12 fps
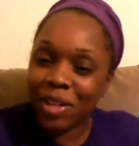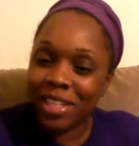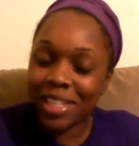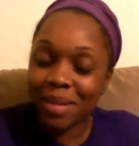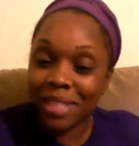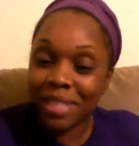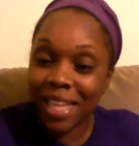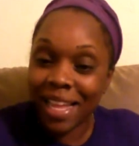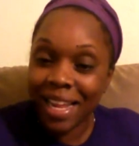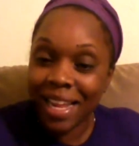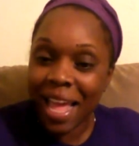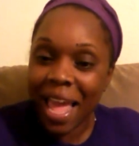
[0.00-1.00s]
You know what I'm
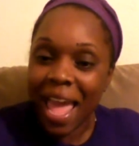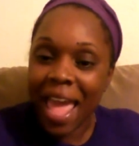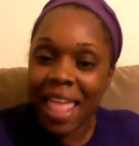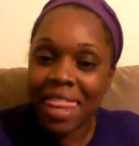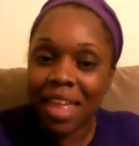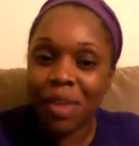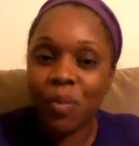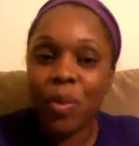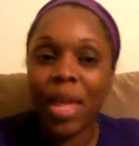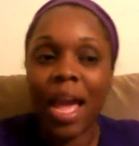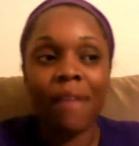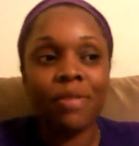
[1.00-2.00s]
saying? Mm-hmm. And then
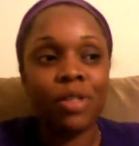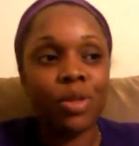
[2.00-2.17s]
we have